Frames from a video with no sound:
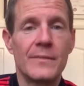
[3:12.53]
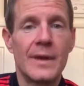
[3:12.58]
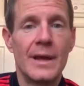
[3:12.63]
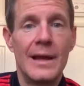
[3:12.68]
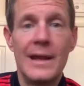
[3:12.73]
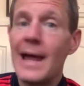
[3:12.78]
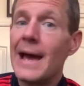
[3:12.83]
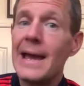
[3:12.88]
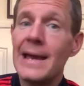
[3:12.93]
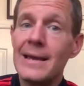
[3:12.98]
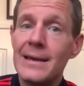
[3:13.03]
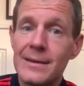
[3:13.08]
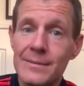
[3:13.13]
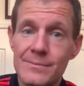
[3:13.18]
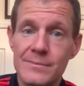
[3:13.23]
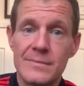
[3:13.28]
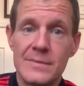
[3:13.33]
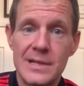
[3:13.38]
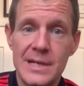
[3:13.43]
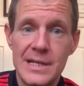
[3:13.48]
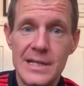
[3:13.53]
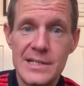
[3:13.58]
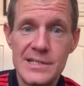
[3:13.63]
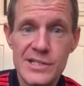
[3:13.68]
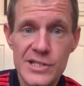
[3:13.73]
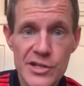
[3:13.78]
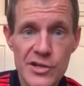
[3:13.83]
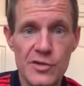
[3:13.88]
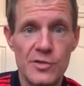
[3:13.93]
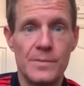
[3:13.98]
like it is
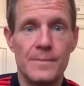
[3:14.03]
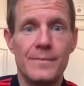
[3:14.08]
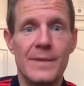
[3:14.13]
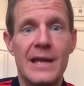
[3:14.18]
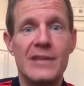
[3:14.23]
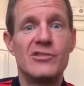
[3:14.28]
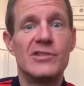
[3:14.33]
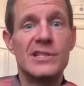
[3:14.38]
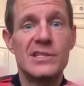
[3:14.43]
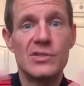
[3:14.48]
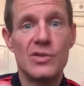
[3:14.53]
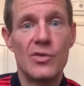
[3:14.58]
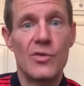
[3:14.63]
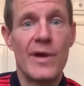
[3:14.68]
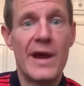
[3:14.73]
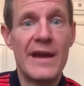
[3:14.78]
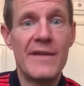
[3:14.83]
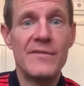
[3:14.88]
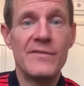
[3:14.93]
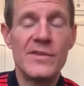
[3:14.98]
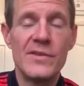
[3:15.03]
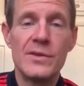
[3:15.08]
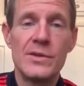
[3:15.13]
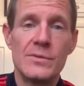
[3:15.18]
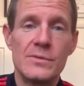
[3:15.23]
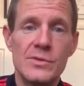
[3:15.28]
new and just arrived